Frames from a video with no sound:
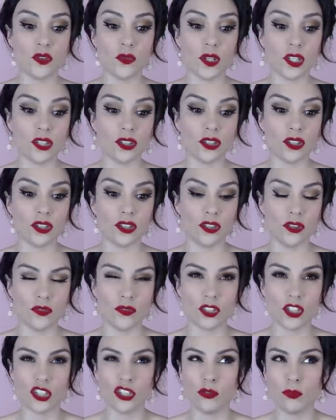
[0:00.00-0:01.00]
doing
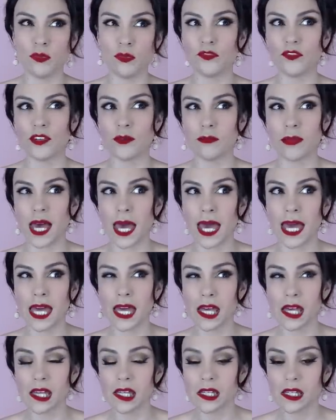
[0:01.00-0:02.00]
YouTube for
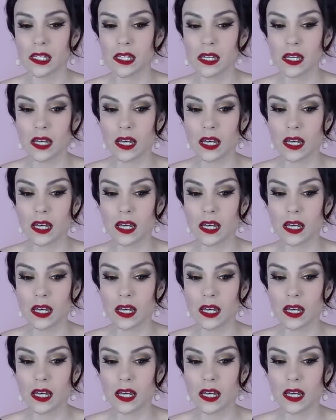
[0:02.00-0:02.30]
May